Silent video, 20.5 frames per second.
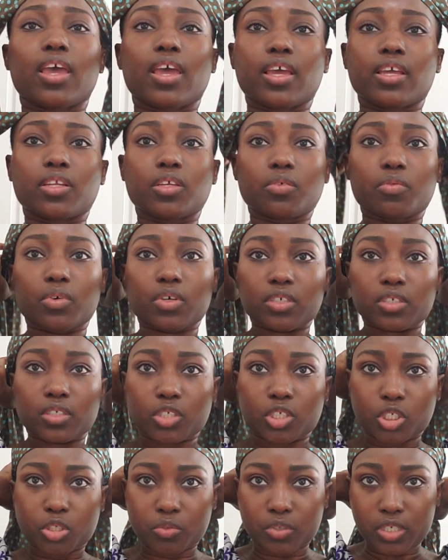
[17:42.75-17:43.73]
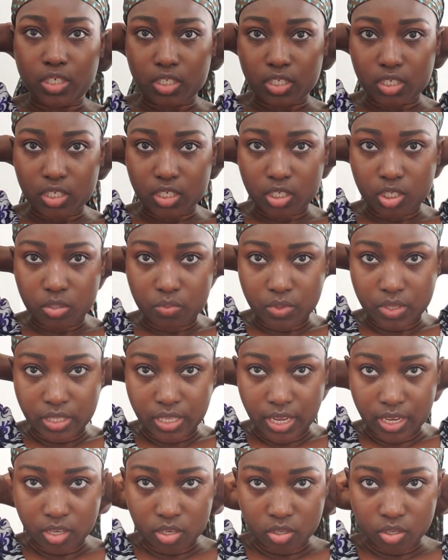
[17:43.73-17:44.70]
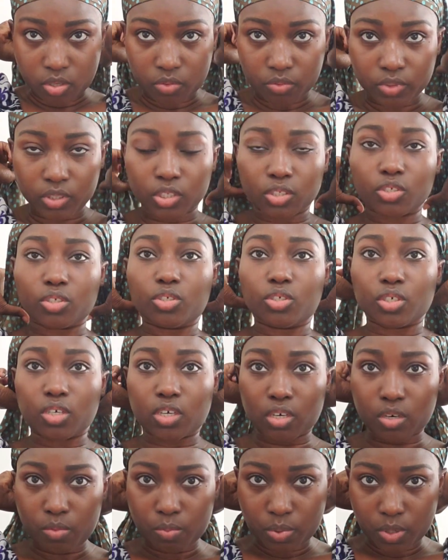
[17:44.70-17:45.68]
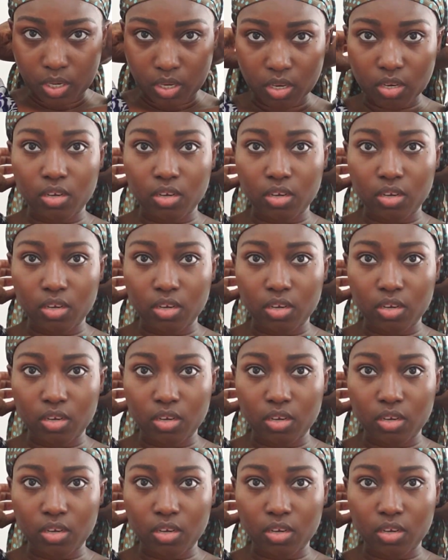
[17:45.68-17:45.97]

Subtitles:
And you want to do it in such a way that you don't disturb